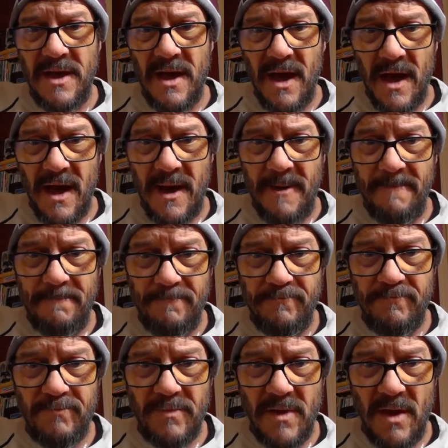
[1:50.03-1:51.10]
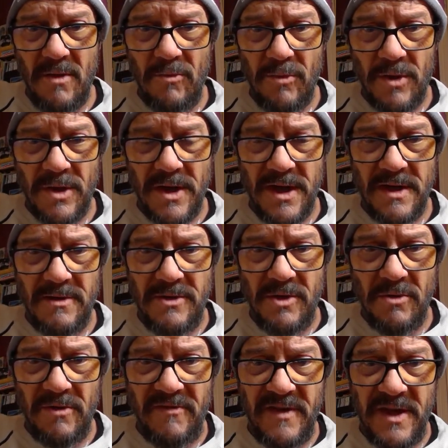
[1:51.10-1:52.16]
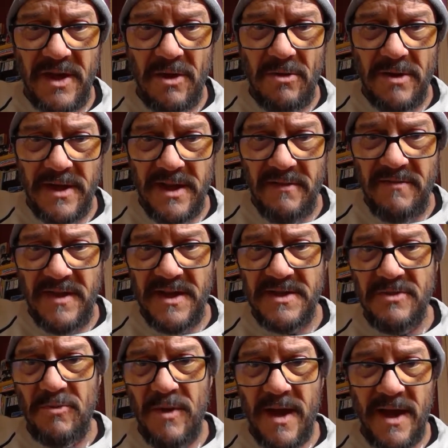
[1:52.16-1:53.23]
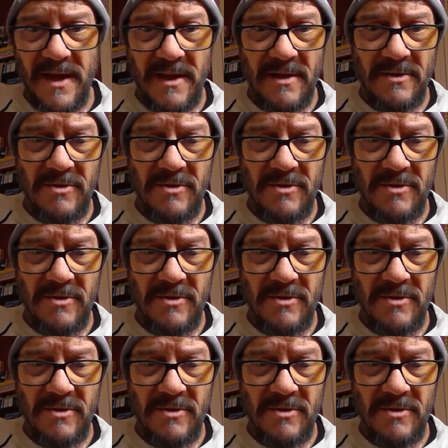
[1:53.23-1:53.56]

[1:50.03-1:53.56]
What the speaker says: we're going to do a video and give these away.